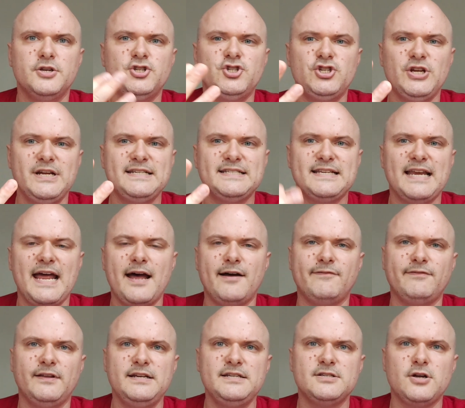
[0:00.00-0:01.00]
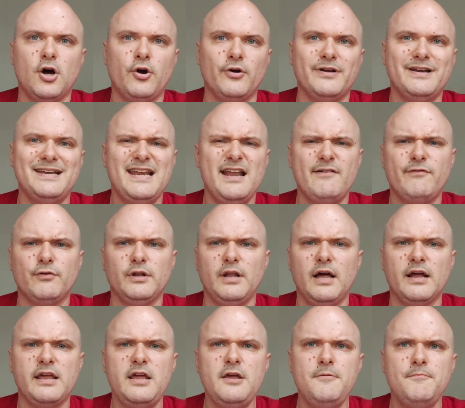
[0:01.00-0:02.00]
Jinxed halflings are never
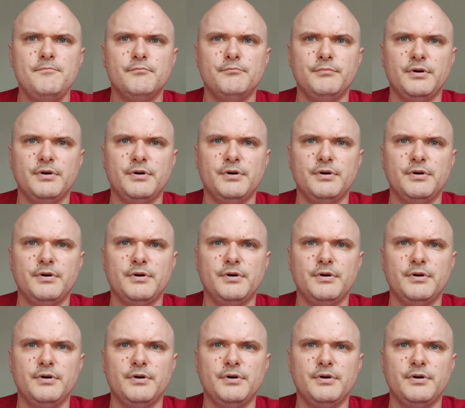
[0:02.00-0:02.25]
lucky,